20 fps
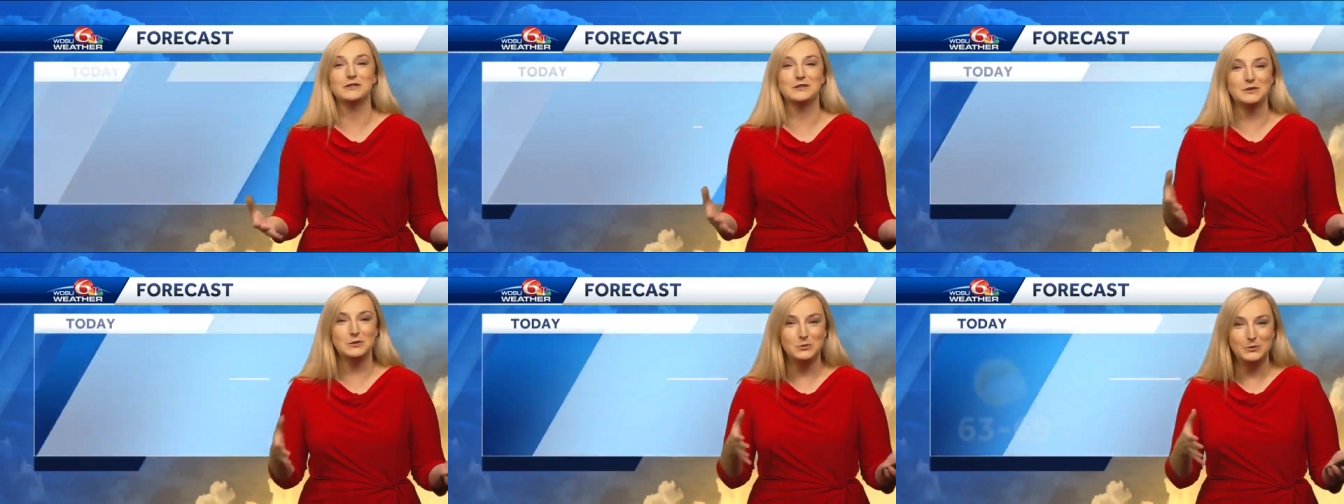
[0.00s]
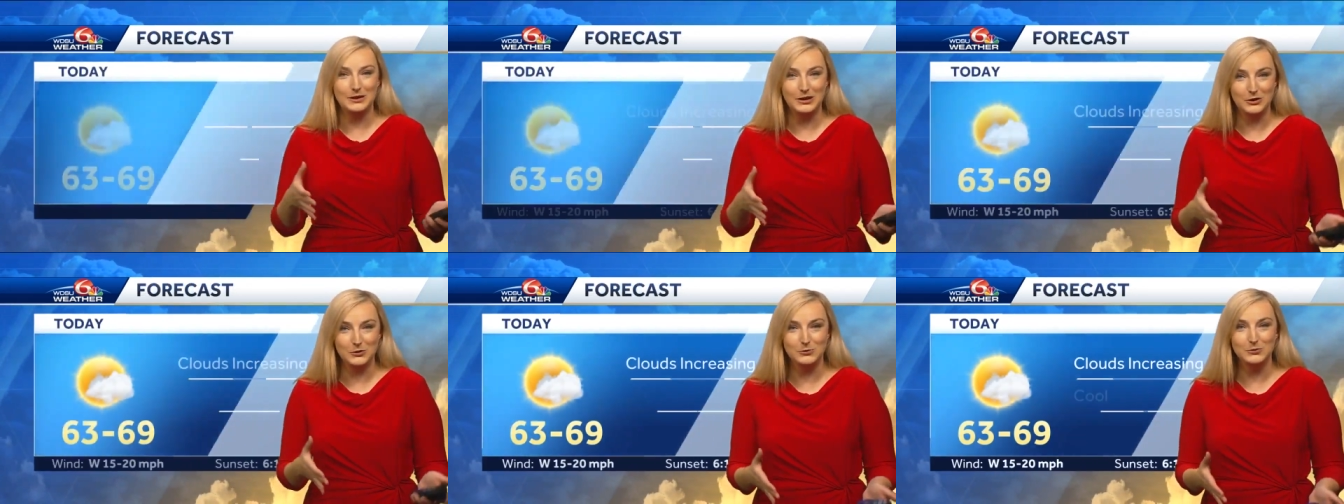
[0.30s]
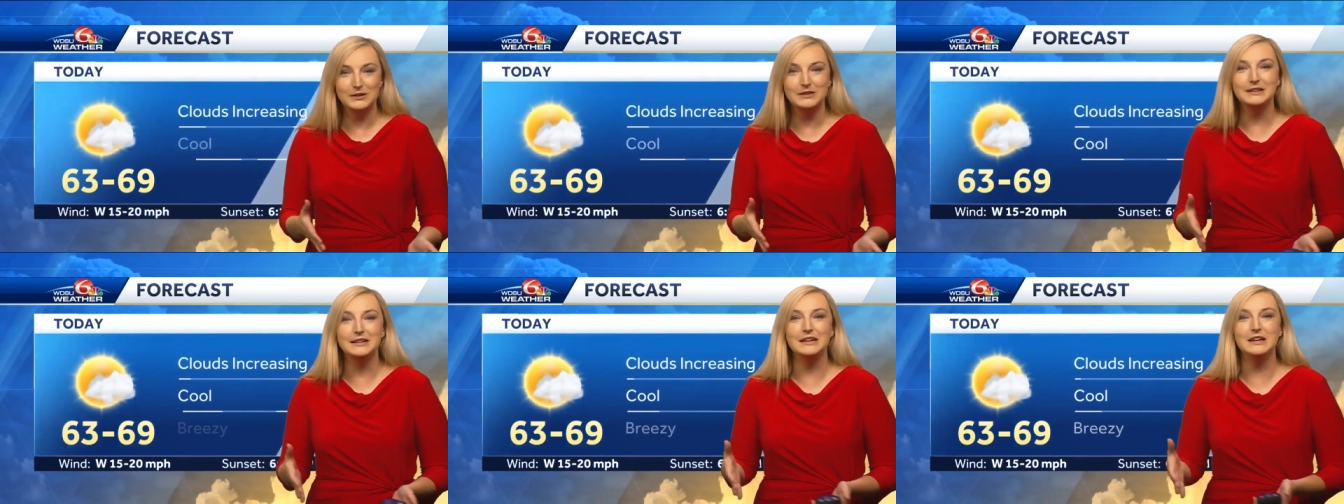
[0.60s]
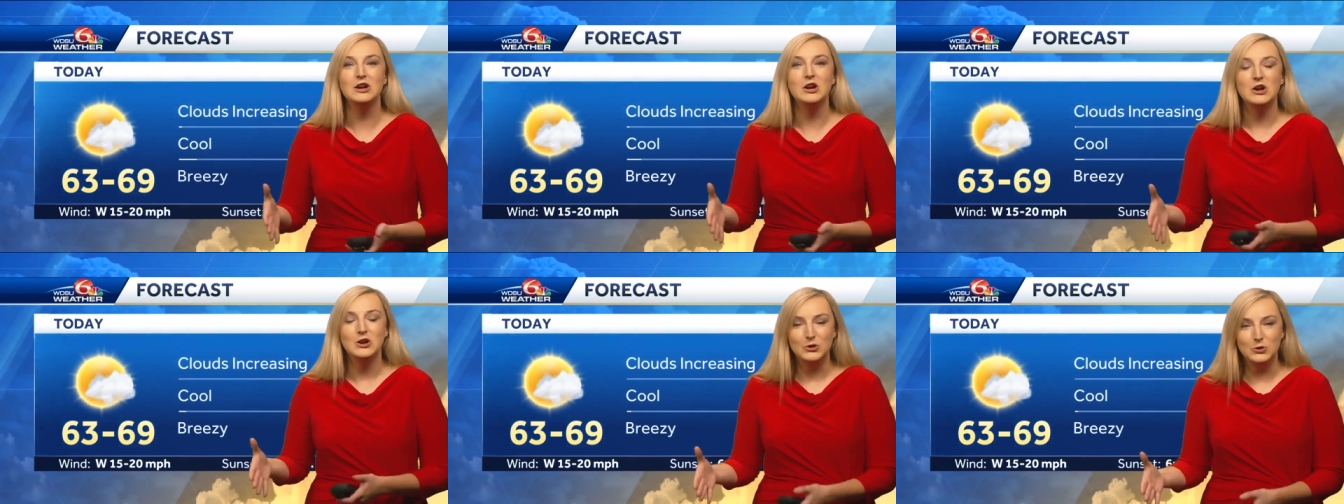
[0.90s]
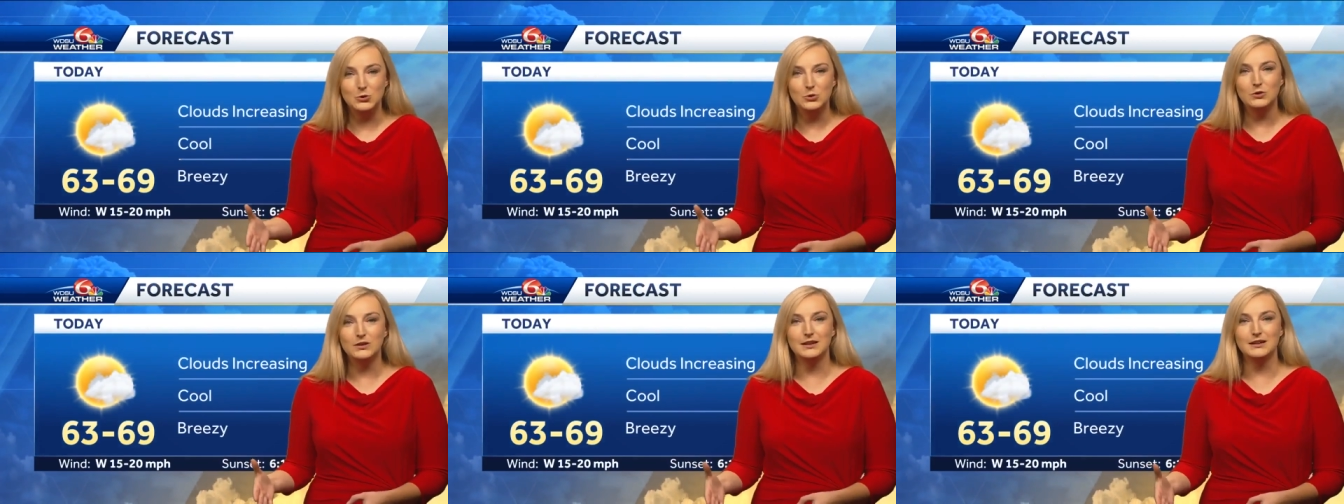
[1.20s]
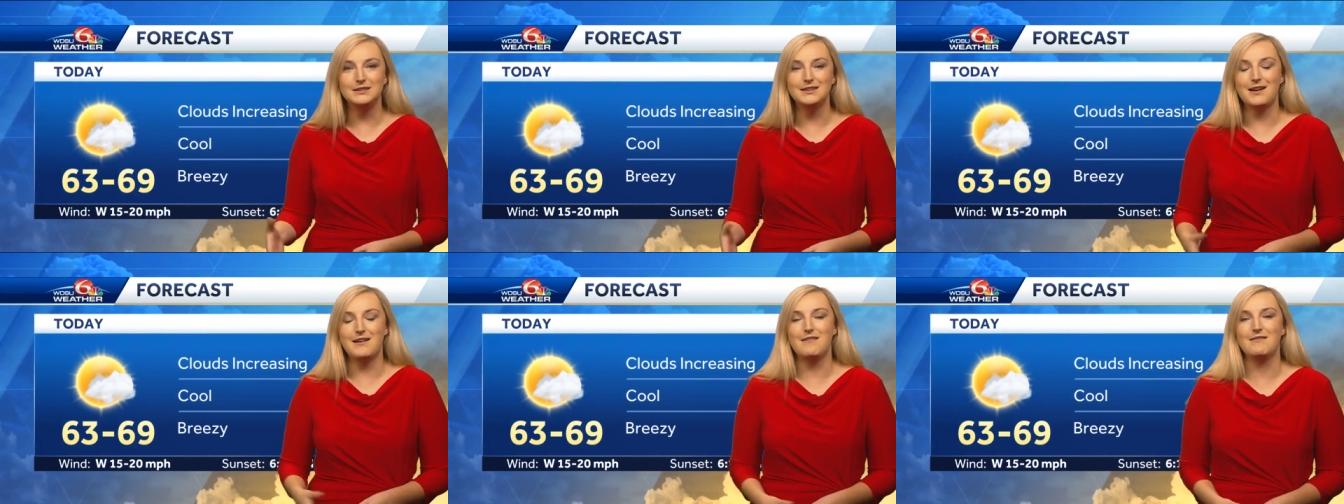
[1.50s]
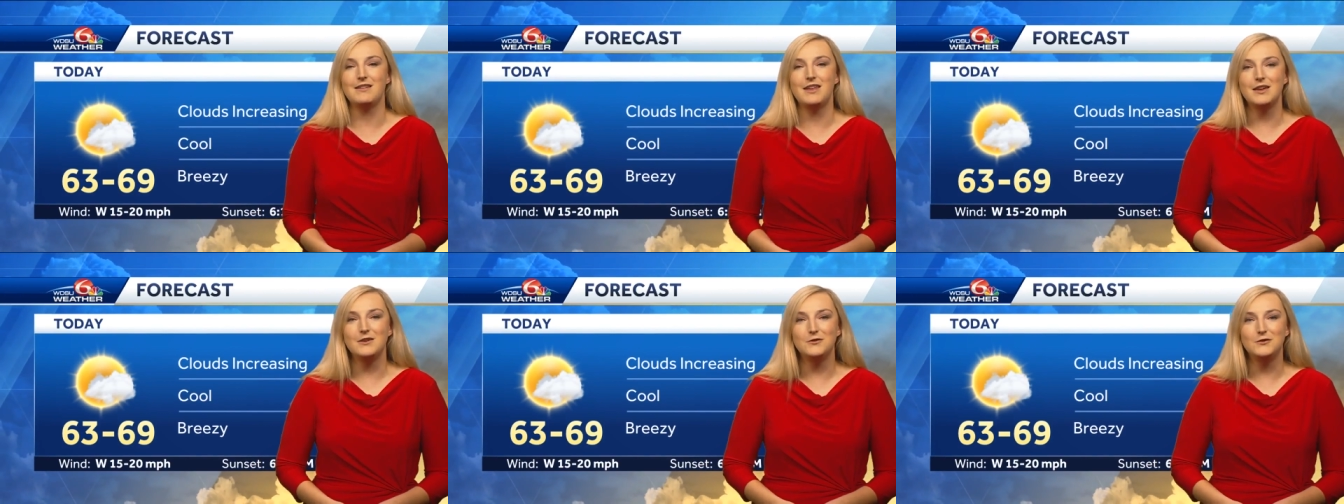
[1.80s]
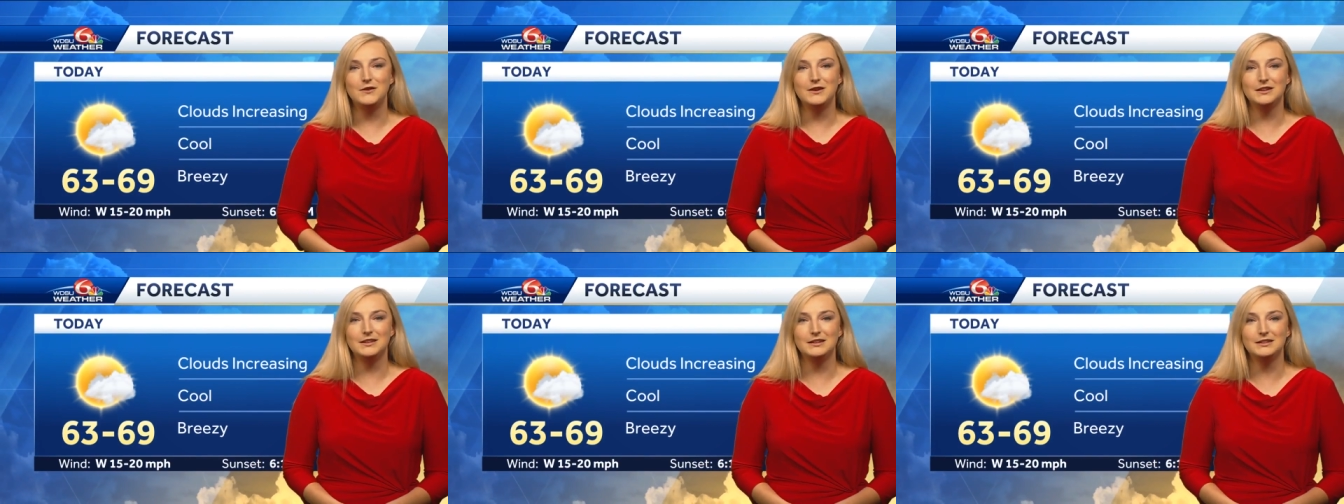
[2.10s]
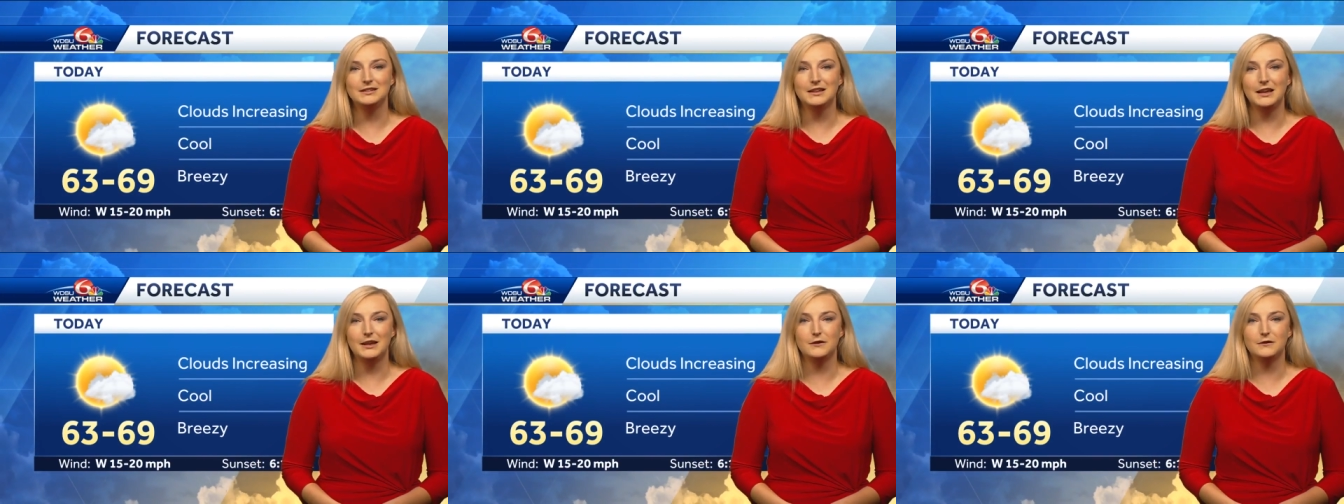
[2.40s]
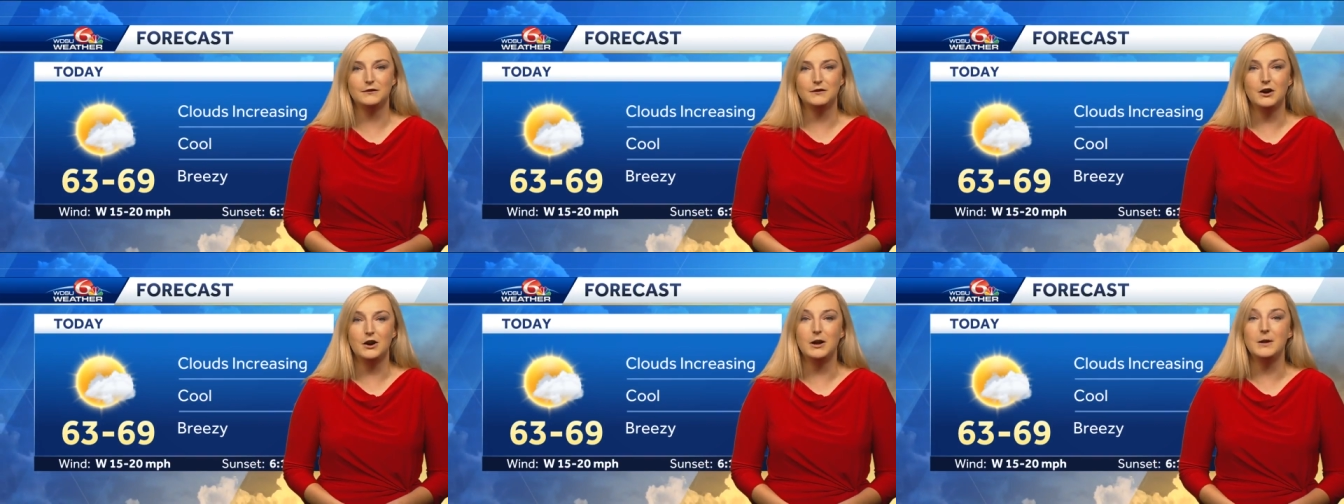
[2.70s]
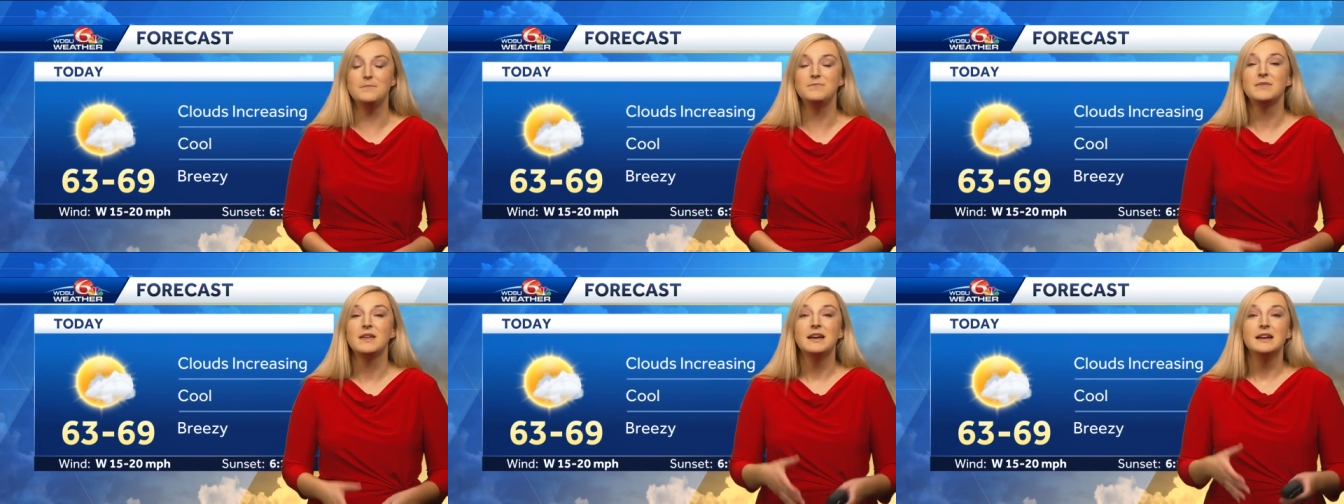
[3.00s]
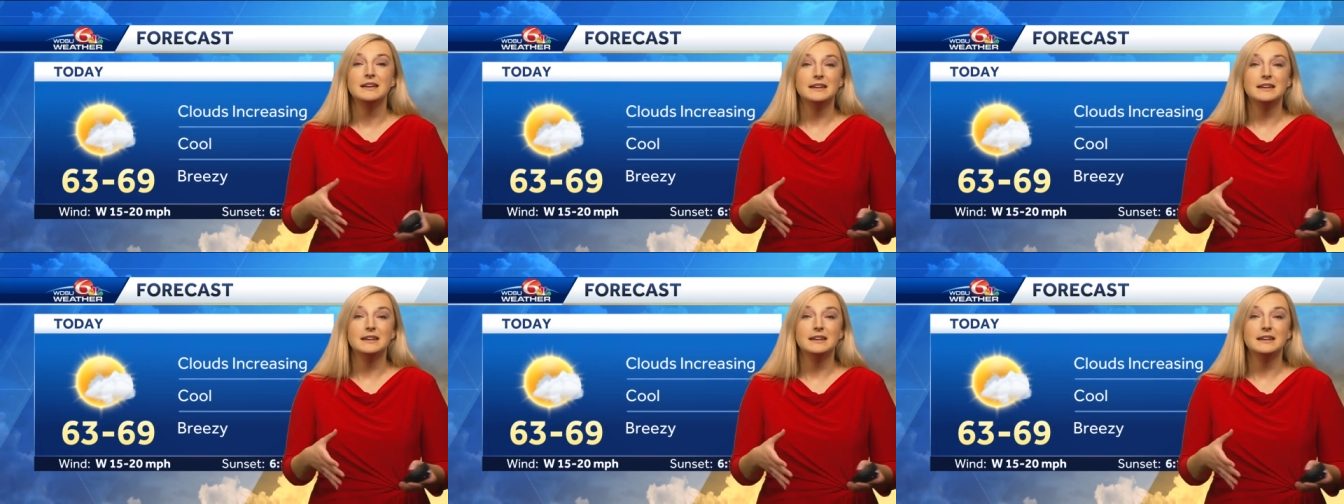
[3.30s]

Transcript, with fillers: So we are really cooling down and feeling like fall.